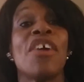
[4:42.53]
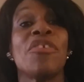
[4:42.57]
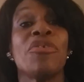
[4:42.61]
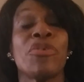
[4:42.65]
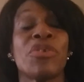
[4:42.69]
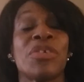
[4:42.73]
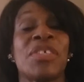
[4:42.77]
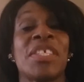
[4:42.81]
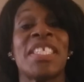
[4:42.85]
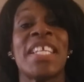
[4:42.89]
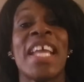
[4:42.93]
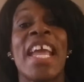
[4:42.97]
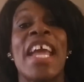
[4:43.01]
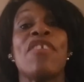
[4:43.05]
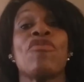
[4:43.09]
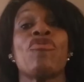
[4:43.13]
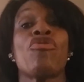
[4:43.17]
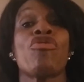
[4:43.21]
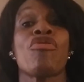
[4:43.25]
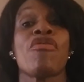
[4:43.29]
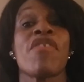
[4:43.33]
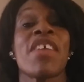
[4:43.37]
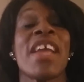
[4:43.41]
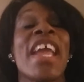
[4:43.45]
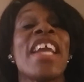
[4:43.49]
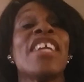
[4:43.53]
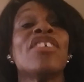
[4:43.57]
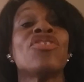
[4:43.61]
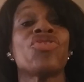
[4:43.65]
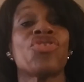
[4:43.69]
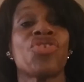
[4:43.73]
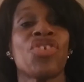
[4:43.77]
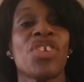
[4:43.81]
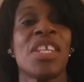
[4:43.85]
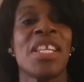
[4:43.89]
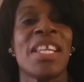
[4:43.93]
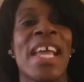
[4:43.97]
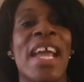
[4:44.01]
understand
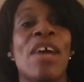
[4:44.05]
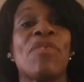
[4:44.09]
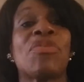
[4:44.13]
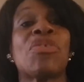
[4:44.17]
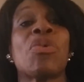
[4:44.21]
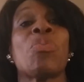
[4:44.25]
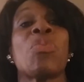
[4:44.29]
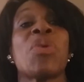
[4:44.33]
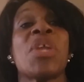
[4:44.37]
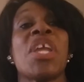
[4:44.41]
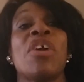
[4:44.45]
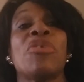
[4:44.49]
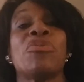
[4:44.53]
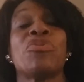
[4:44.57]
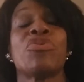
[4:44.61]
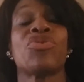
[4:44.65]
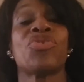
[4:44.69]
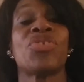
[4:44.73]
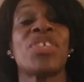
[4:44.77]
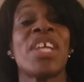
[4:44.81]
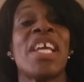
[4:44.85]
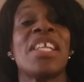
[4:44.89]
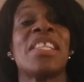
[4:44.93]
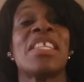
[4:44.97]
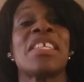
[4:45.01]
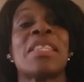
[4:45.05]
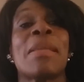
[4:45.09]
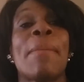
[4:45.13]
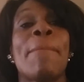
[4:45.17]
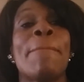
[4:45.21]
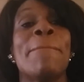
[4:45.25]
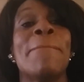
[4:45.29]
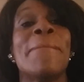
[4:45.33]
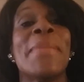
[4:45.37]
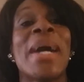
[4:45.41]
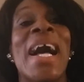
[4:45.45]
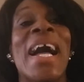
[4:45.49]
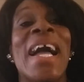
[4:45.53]
creation now that we understand that the
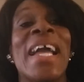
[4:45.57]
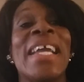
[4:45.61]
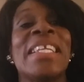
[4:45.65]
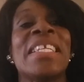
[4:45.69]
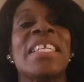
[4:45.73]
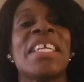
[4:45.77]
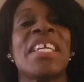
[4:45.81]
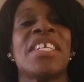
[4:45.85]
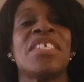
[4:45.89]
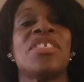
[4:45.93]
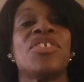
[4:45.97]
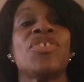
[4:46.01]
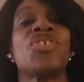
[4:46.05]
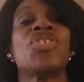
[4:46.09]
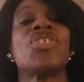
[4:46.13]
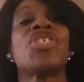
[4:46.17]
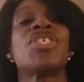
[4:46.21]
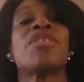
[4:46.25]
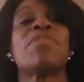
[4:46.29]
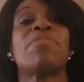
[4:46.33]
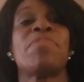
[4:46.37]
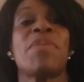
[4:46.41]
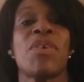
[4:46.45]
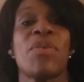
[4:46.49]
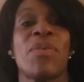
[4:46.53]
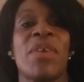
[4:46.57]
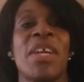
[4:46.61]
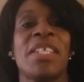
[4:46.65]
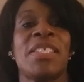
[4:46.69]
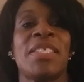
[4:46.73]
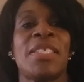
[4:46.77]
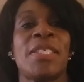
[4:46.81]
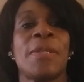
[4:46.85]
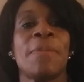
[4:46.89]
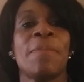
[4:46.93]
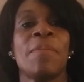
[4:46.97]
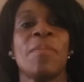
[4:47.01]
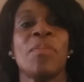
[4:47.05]
mind is
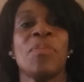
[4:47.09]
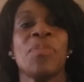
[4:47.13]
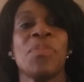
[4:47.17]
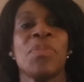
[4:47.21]
spirit.